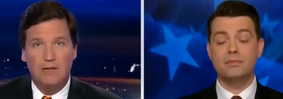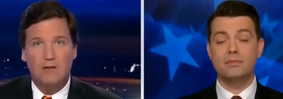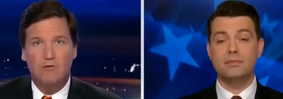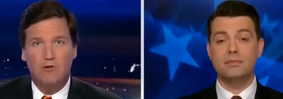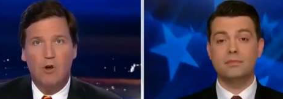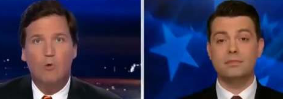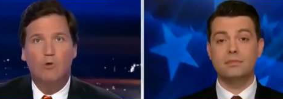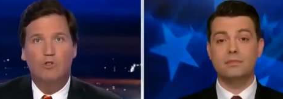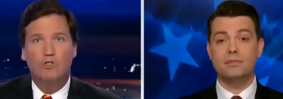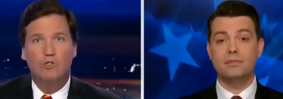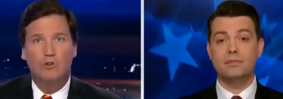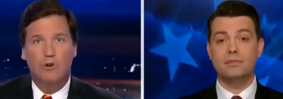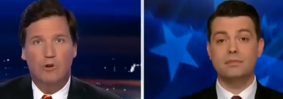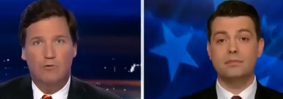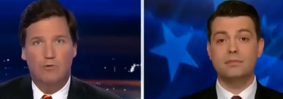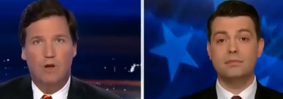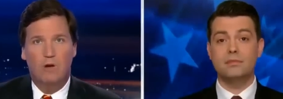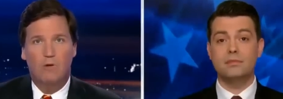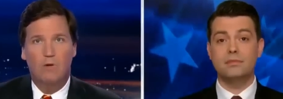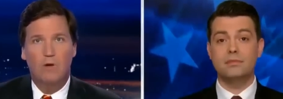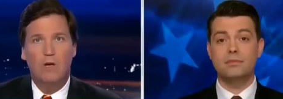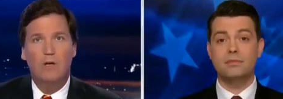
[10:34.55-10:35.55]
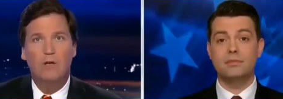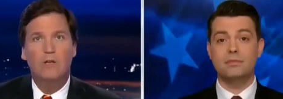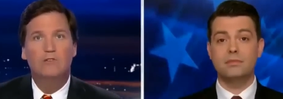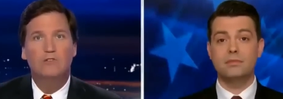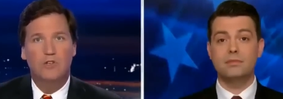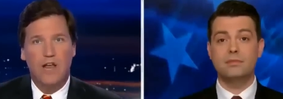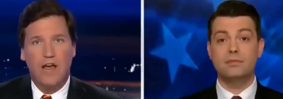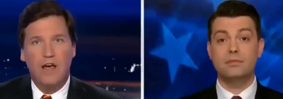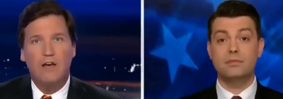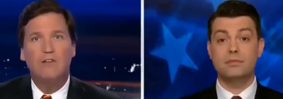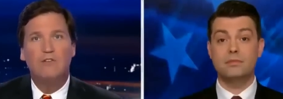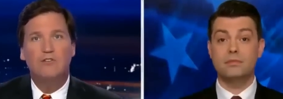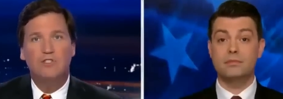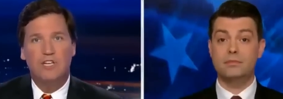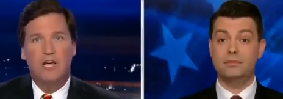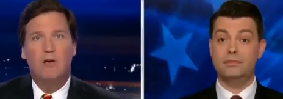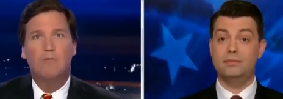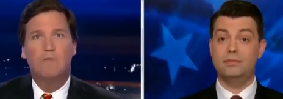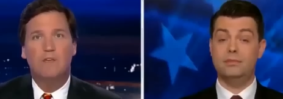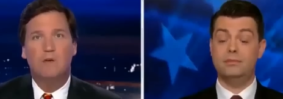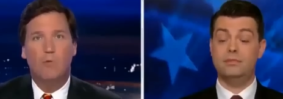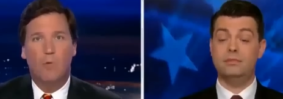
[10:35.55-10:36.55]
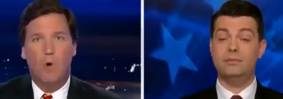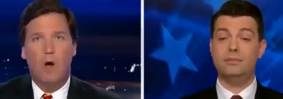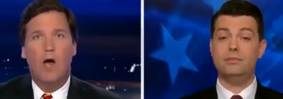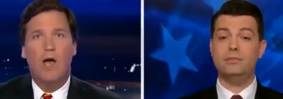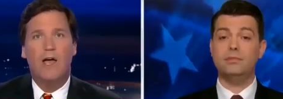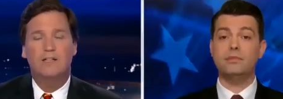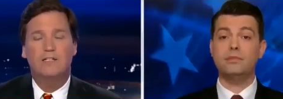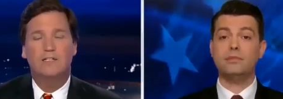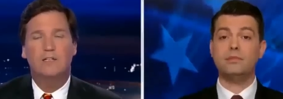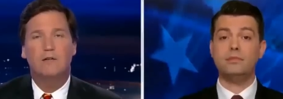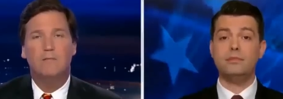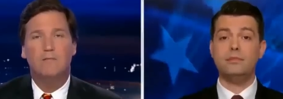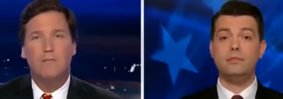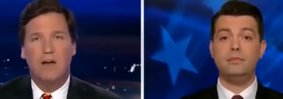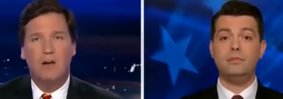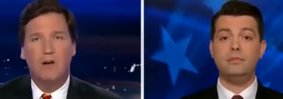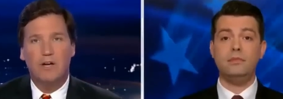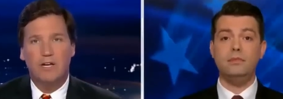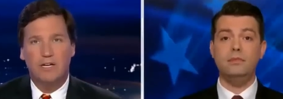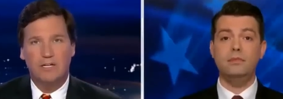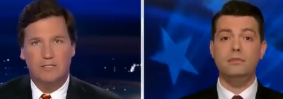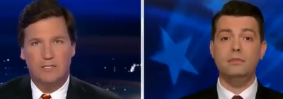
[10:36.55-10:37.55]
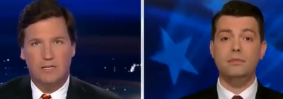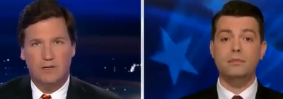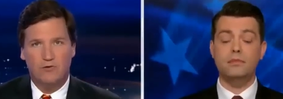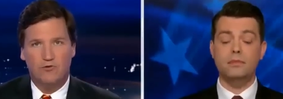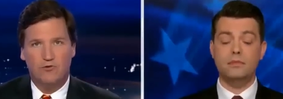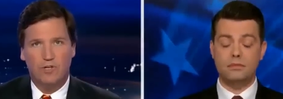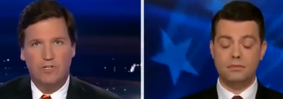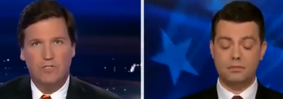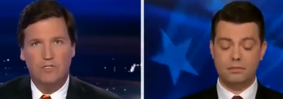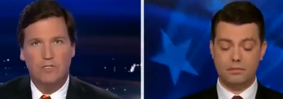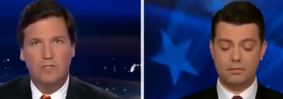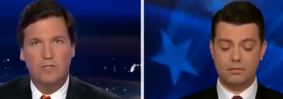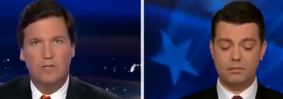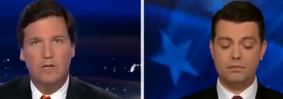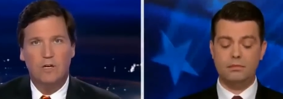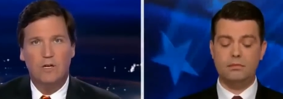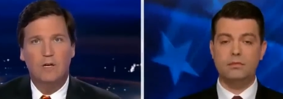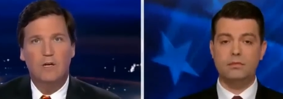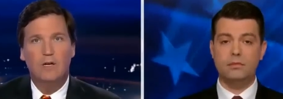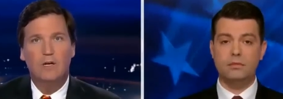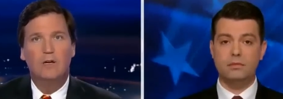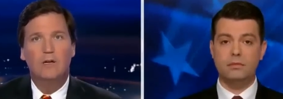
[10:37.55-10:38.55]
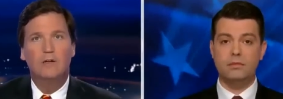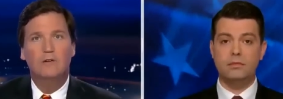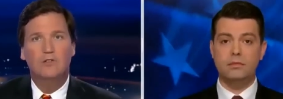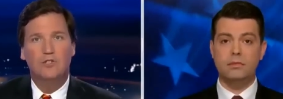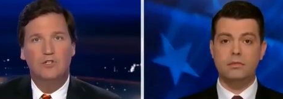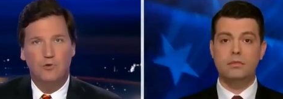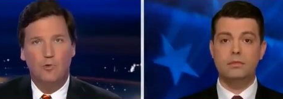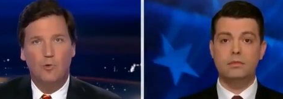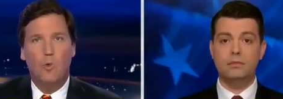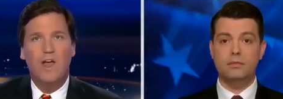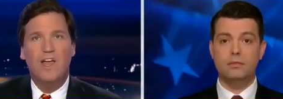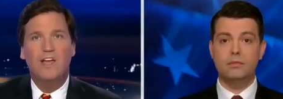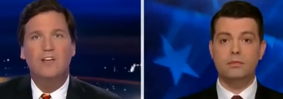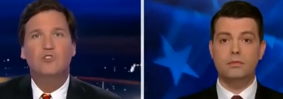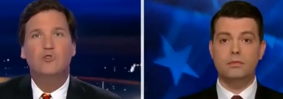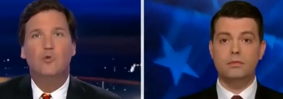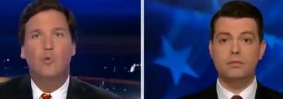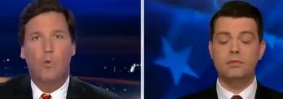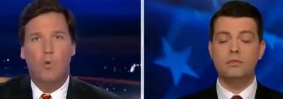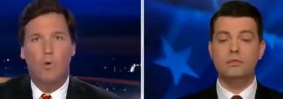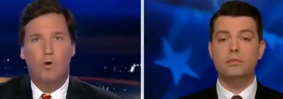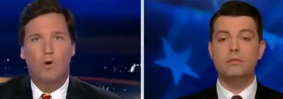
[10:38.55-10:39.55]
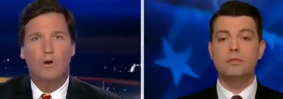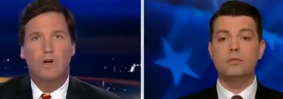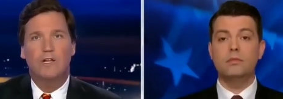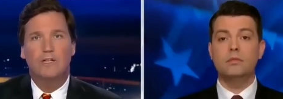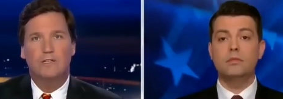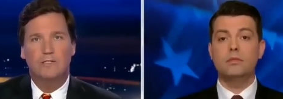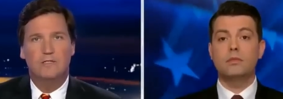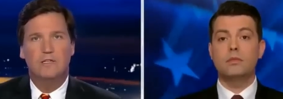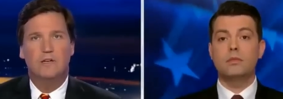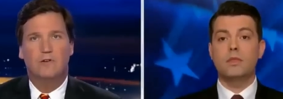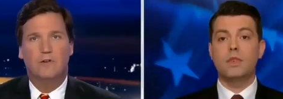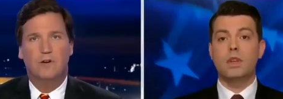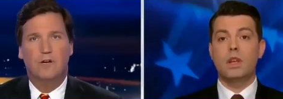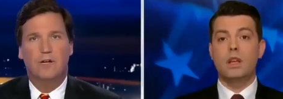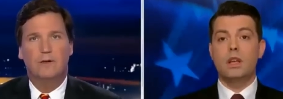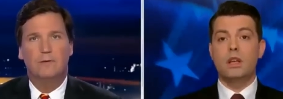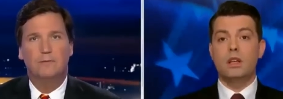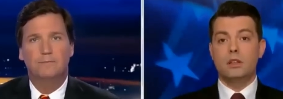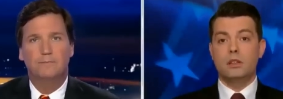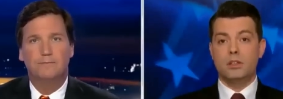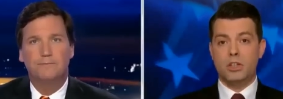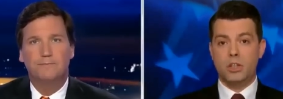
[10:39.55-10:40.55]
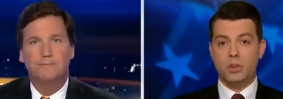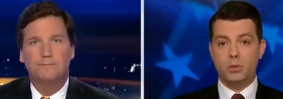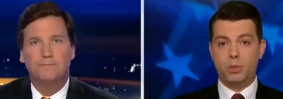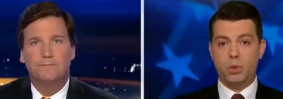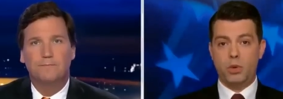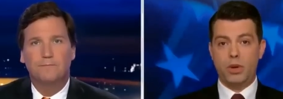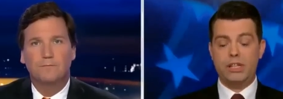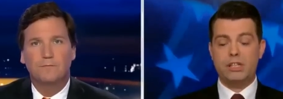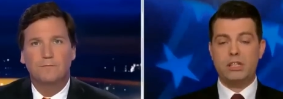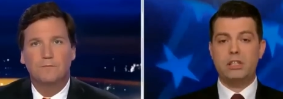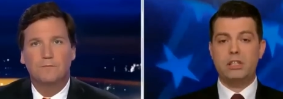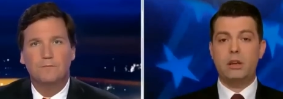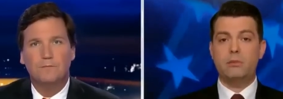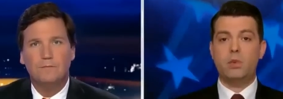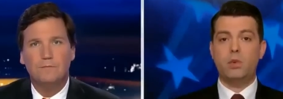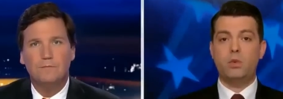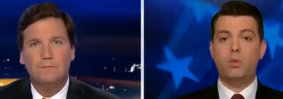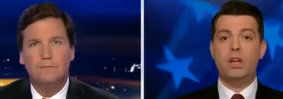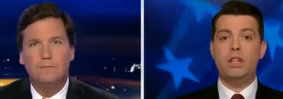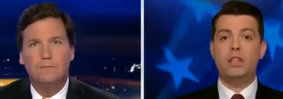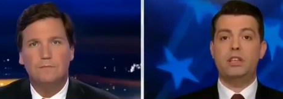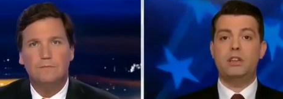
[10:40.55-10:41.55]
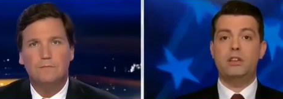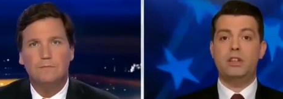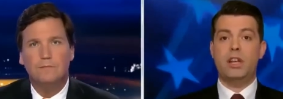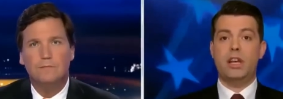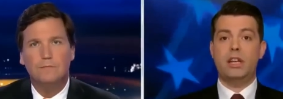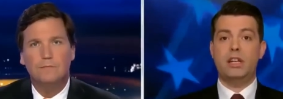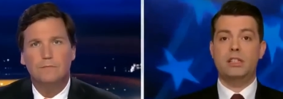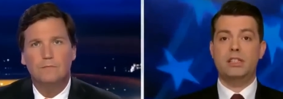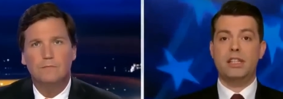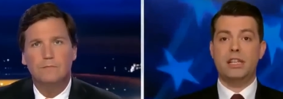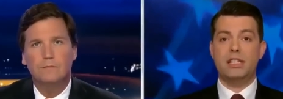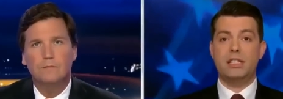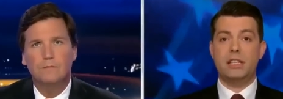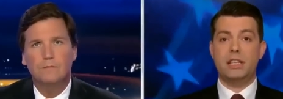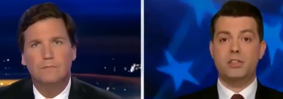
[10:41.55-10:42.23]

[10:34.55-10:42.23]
Speaker 1: you know what you don't know. So now you tell me why it's in America's interest to wage war in Syria.
Speaker 2: Two points. Number one, the United States has